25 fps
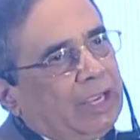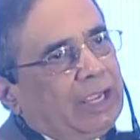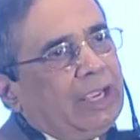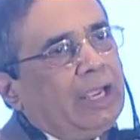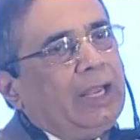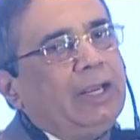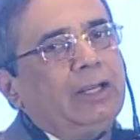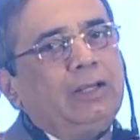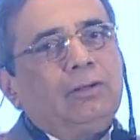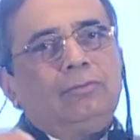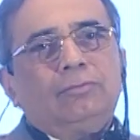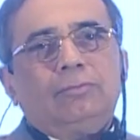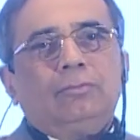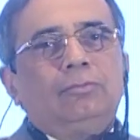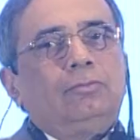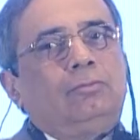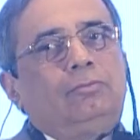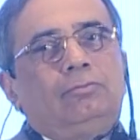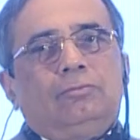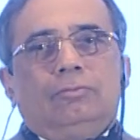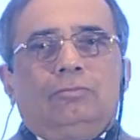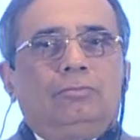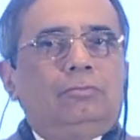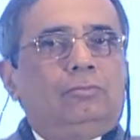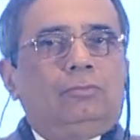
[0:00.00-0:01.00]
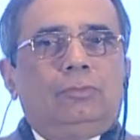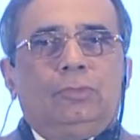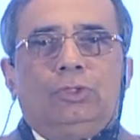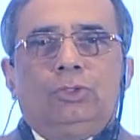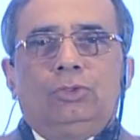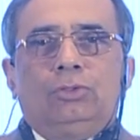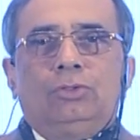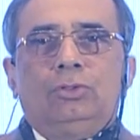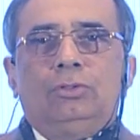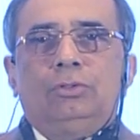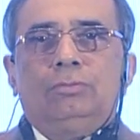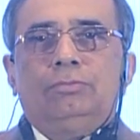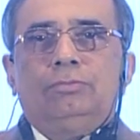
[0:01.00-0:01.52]
can
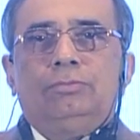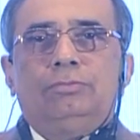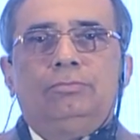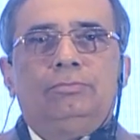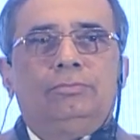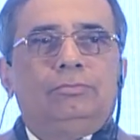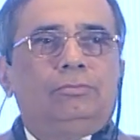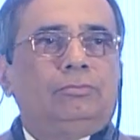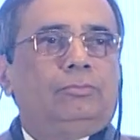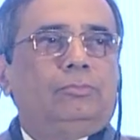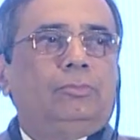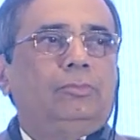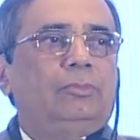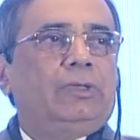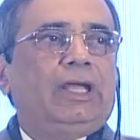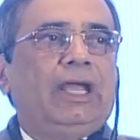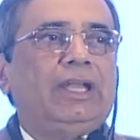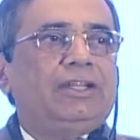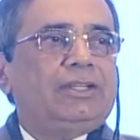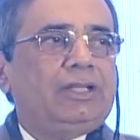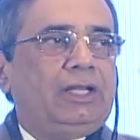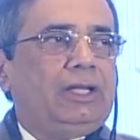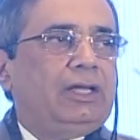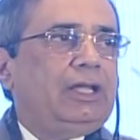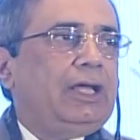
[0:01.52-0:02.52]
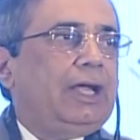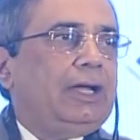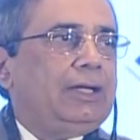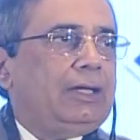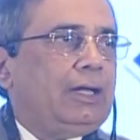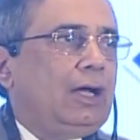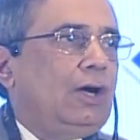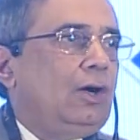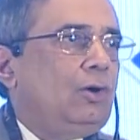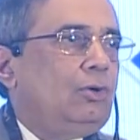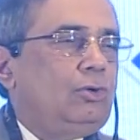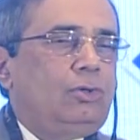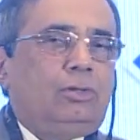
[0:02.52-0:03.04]
do get in, get
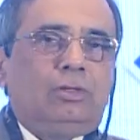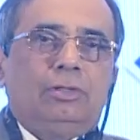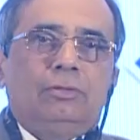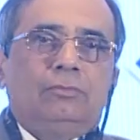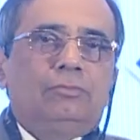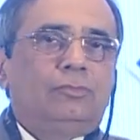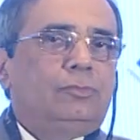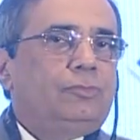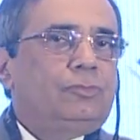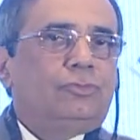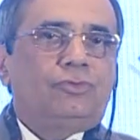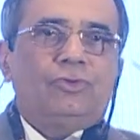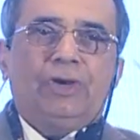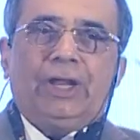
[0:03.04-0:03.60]
out,